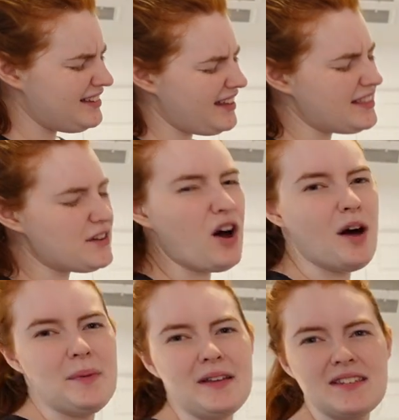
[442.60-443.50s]
Like they're
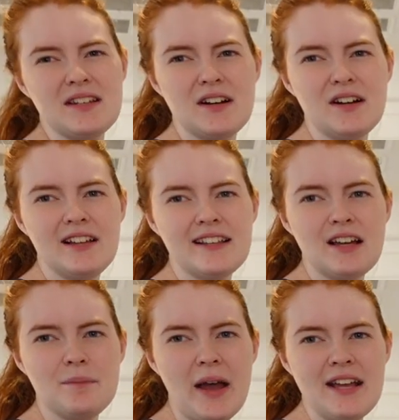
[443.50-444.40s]
copies, you know? Like
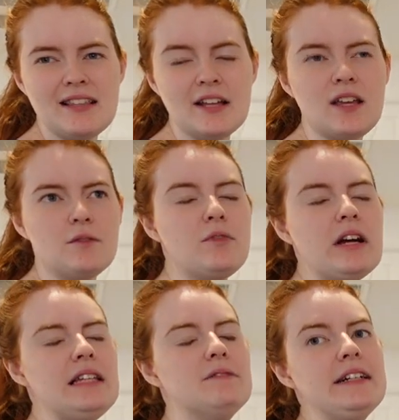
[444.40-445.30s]
they're base, like they're
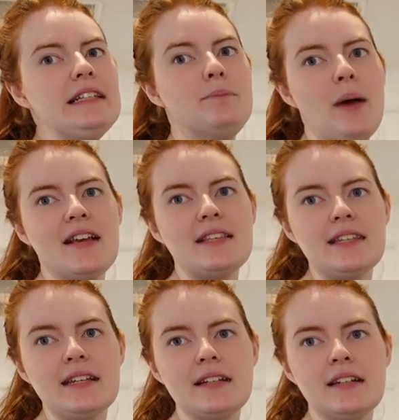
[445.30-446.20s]
really, really
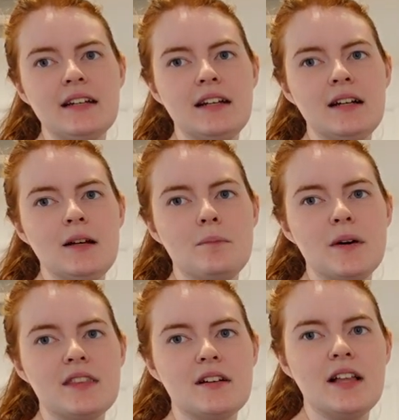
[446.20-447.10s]
basic.
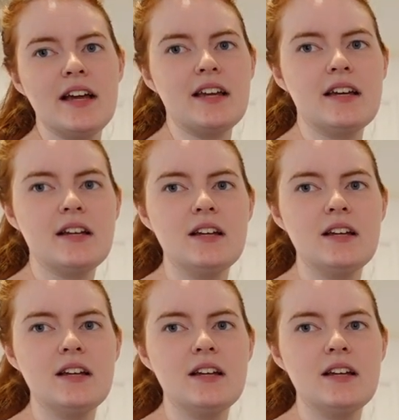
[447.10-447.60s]
But they're like...